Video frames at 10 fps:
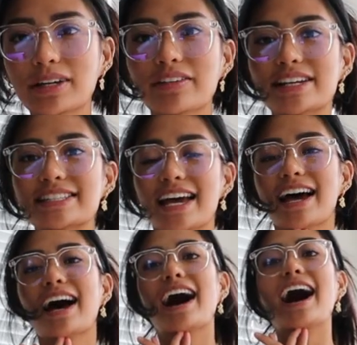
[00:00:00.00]
anyways,
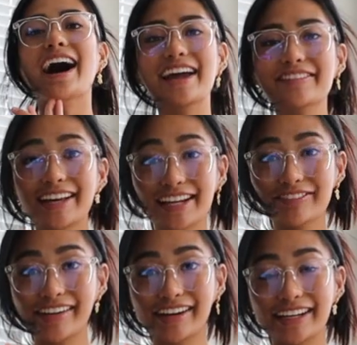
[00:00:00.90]
I'm
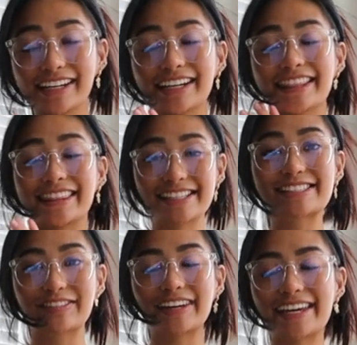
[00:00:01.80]
getting married
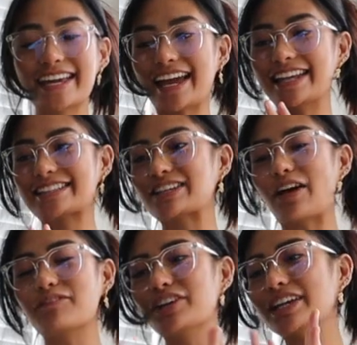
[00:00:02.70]
this week and
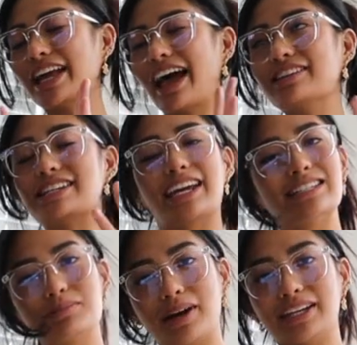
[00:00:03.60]
I'm freaking out.
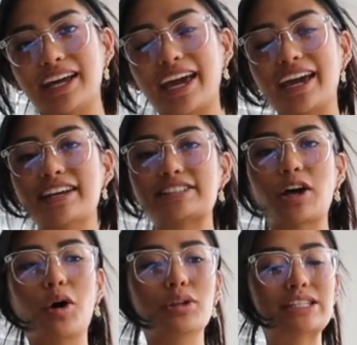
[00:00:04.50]
Today's Monday,
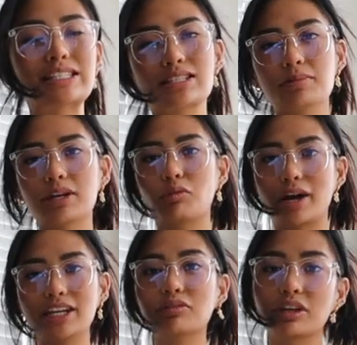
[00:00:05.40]
so this is gonna be a
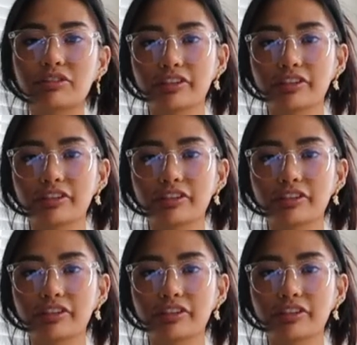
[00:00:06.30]
wedding week